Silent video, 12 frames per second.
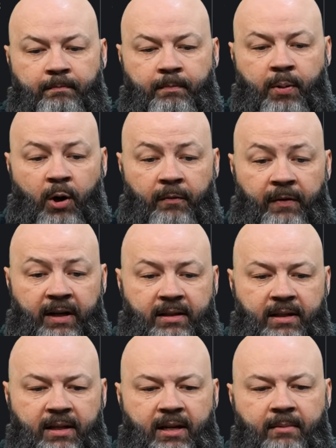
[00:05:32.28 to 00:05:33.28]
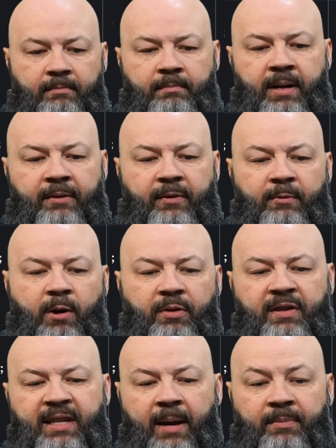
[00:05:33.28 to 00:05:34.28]
Perfect. But if we wrote the
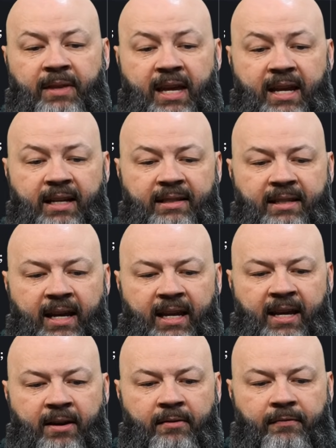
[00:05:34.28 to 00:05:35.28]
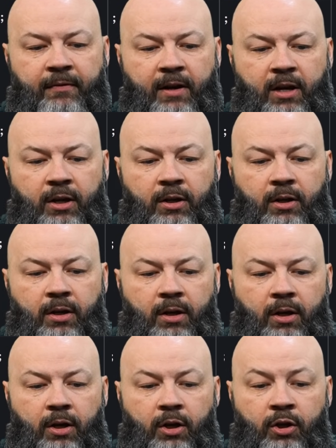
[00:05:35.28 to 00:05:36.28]
same thing and said if
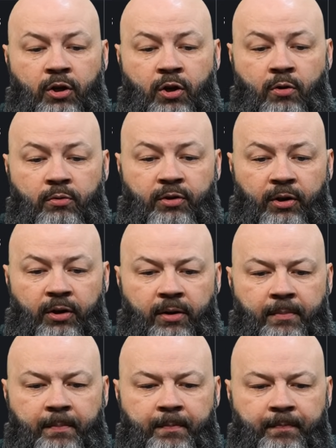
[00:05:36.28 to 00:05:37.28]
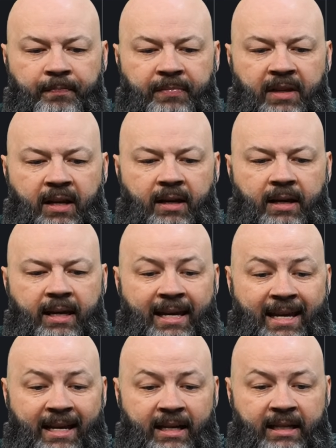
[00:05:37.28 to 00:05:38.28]
user
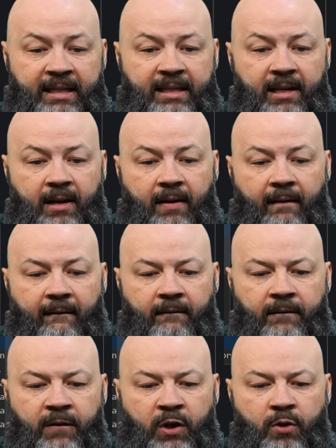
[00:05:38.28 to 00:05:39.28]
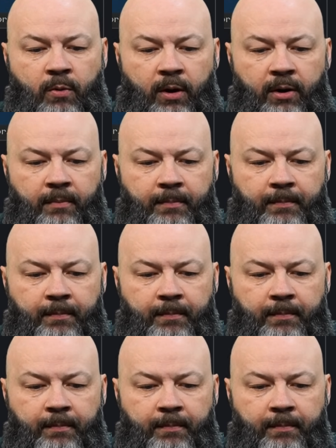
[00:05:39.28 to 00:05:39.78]
is viewer,